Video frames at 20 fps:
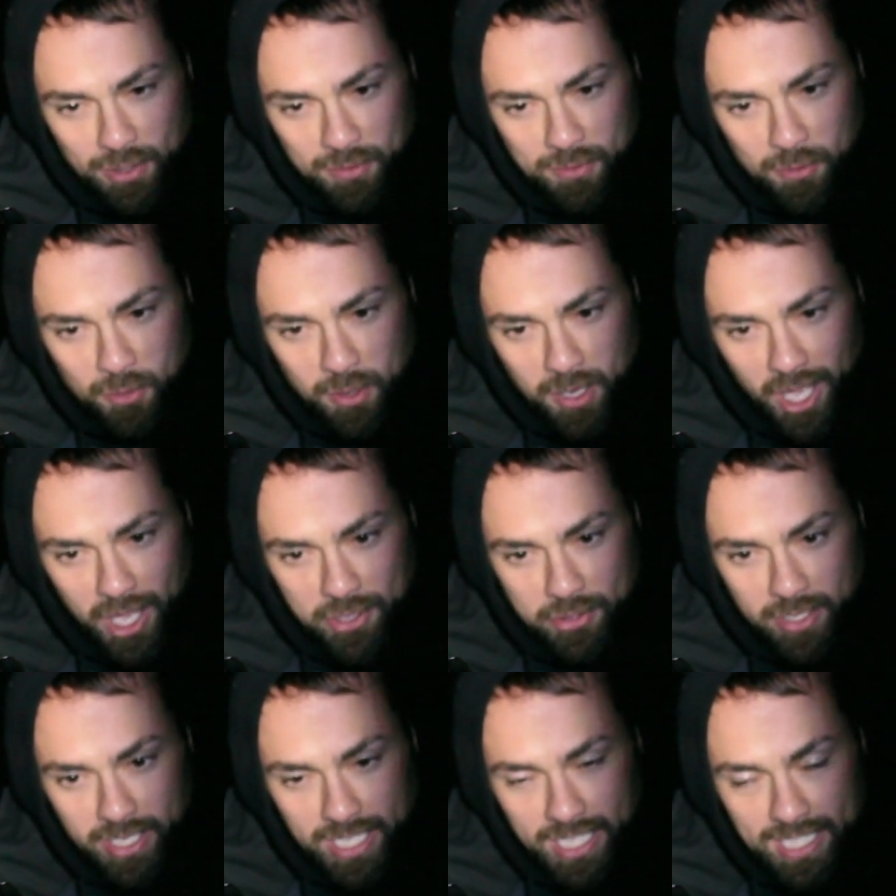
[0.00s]

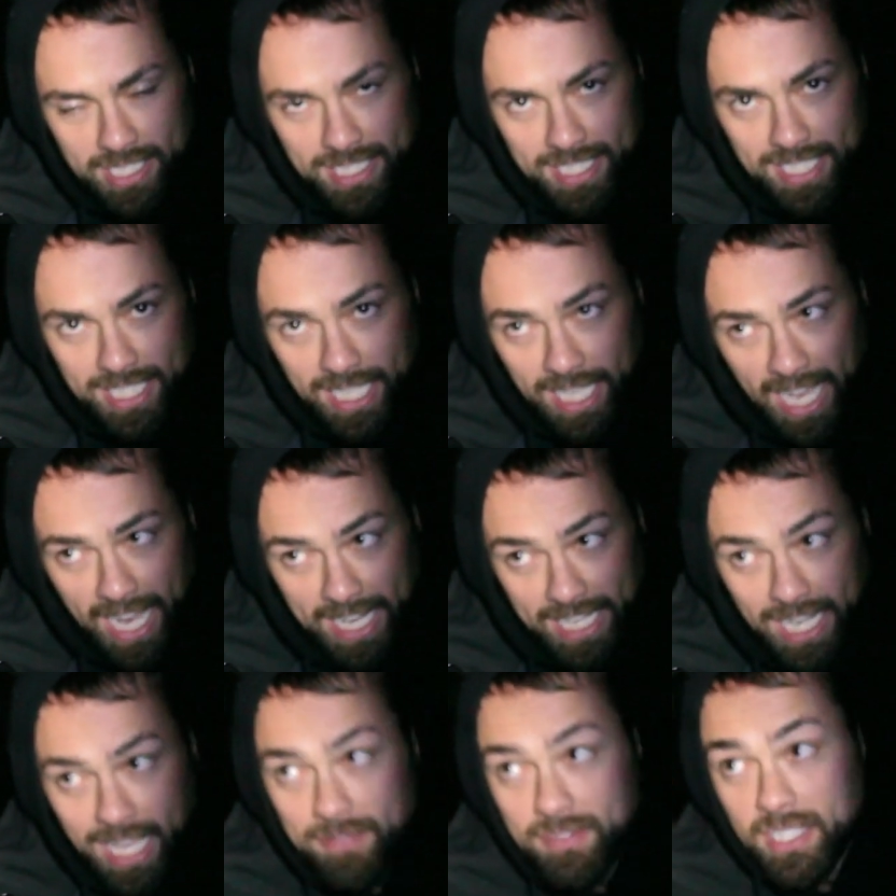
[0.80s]
400. I'm
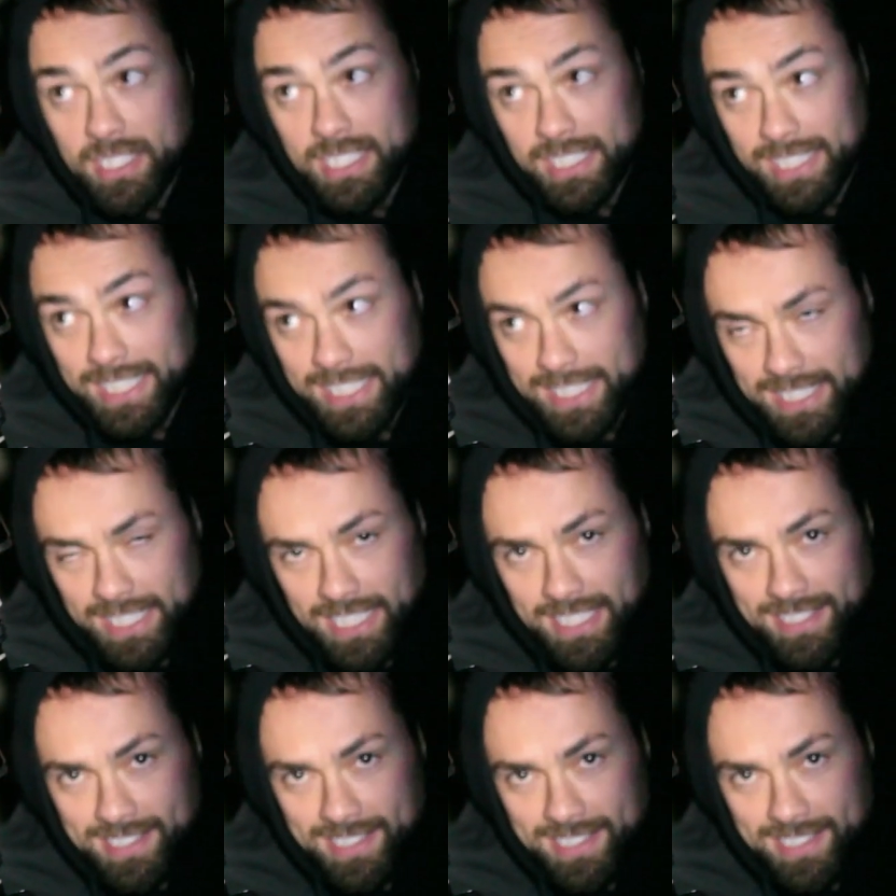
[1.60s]
gonna have to delete these